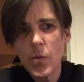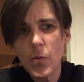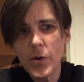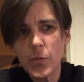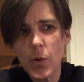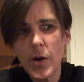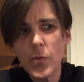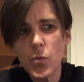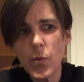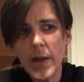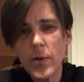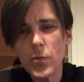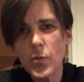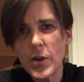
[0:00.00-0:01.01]
with one
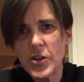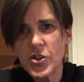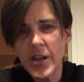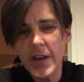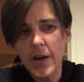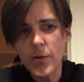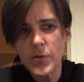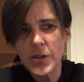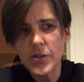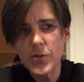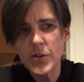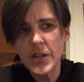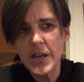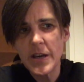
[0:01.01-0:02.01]
wing reaching out
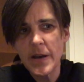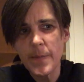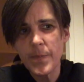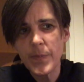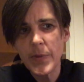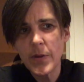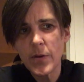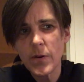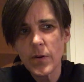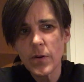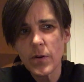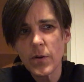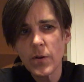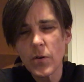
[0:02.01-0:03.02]
into the air,
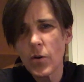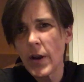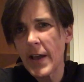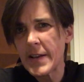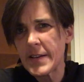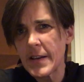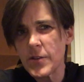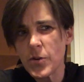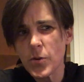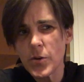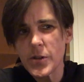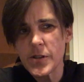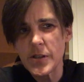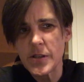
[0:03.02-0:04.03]
or like dead
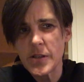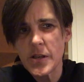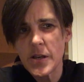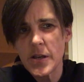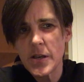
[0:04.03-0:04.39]
horses,